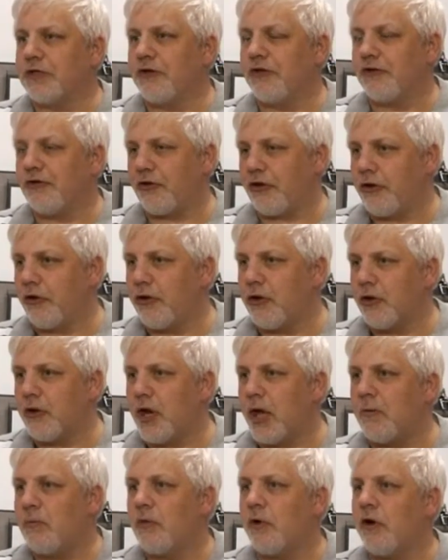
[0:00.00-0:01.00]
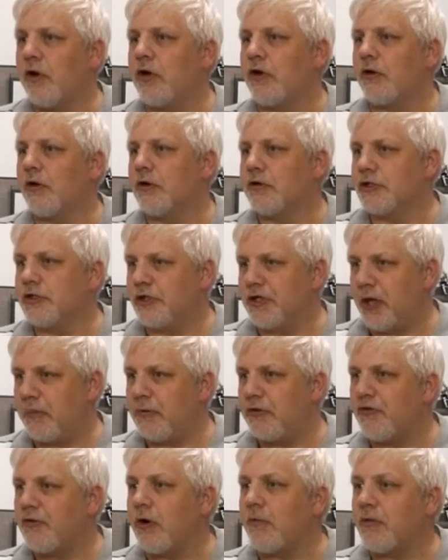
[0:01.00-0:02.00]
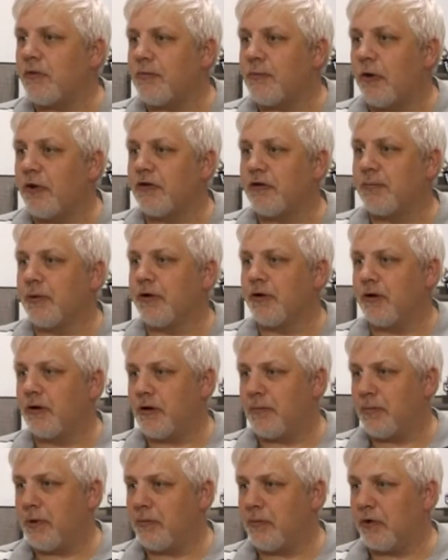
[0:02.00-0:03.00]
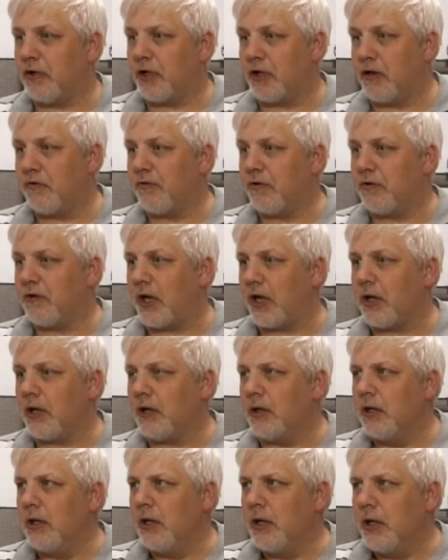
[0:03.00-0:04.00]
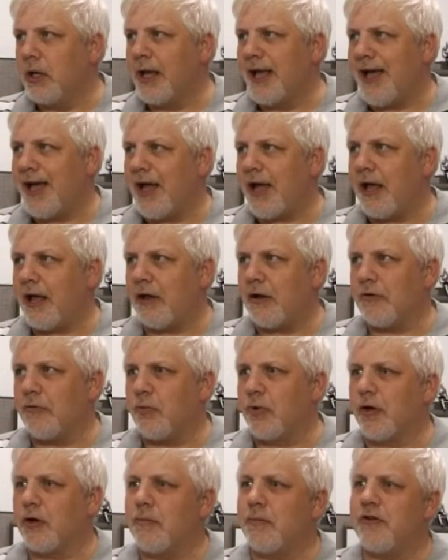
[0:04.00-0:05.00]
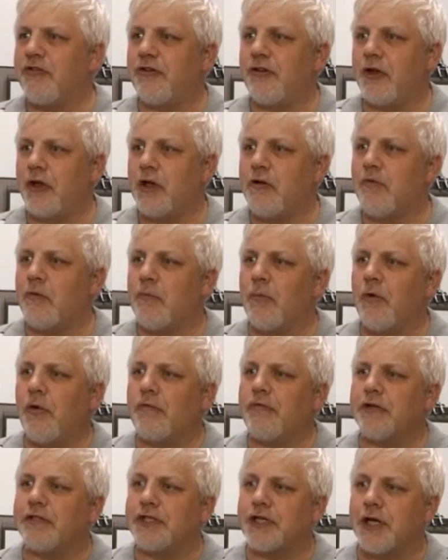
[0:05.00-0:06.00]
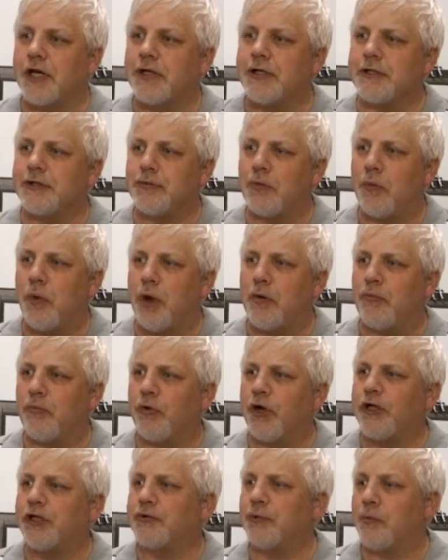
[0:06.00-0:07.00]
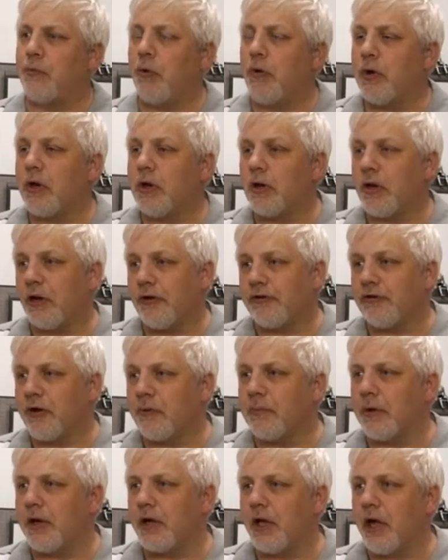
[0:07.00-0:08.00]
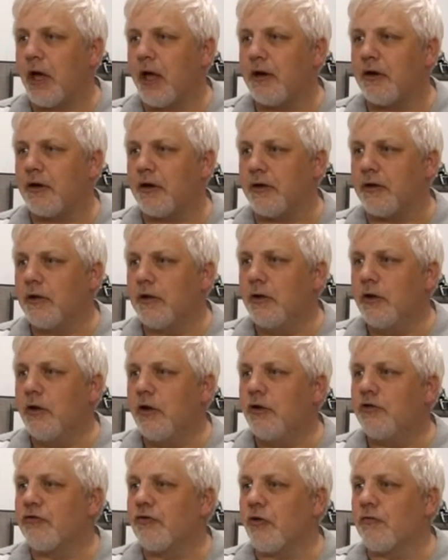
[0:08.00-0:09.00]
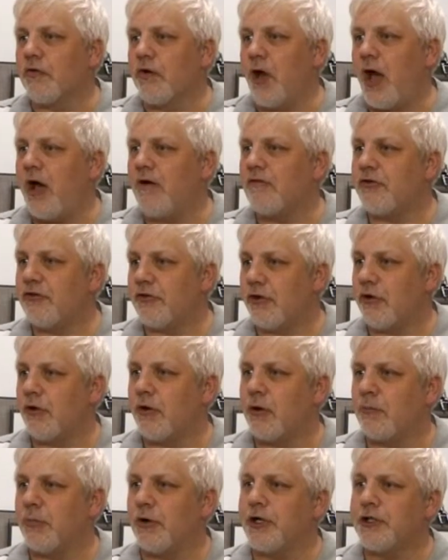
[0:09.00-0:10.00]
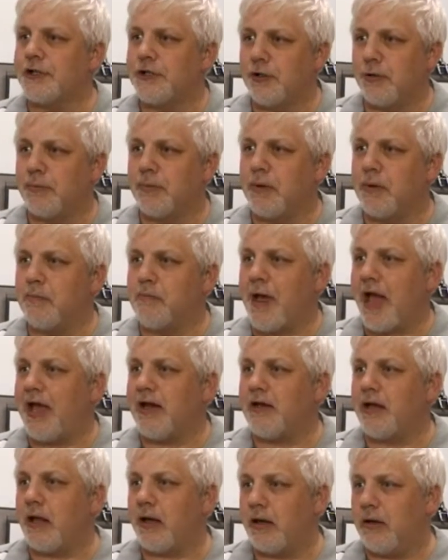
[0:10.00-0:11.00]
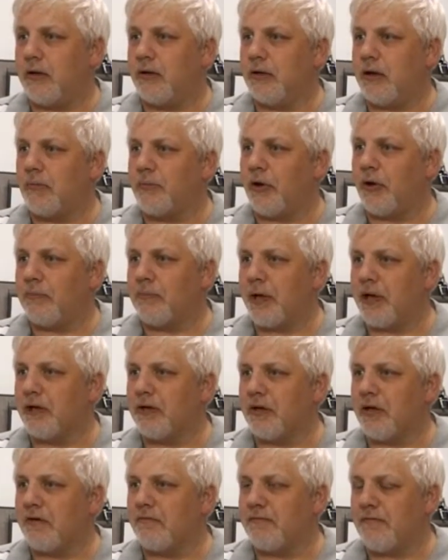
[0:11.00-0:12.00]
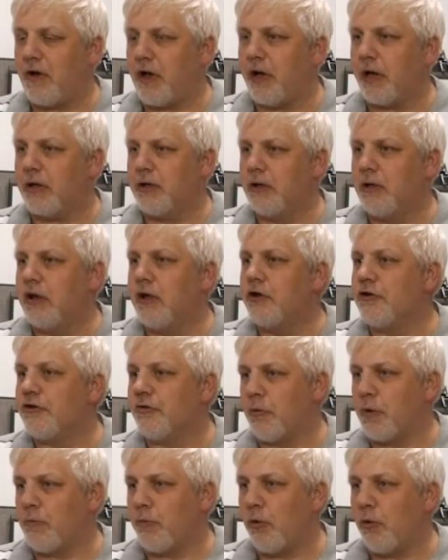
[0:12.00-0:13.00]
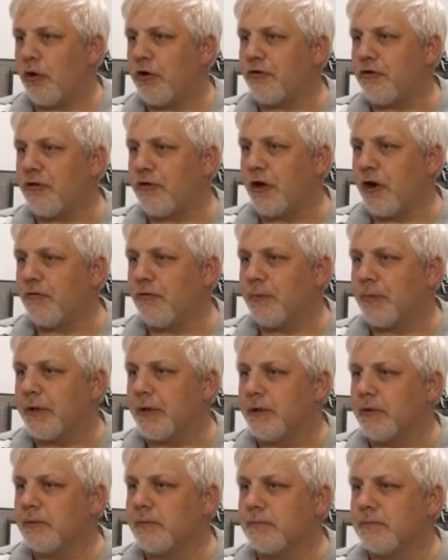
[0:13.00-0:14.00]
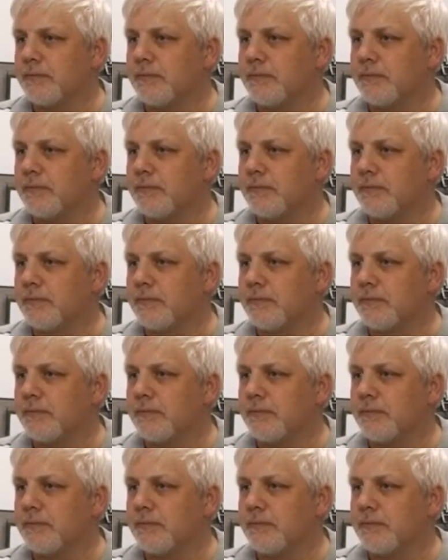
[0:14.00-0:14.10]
Which is secure your network, demonstrate responsibility to the people that give you data, and we're going to be seeing even more of a change when breach reporting laws come in Canada. So if you have a security breach, you'll be mandated, upon penalty of fine, to report it to the government.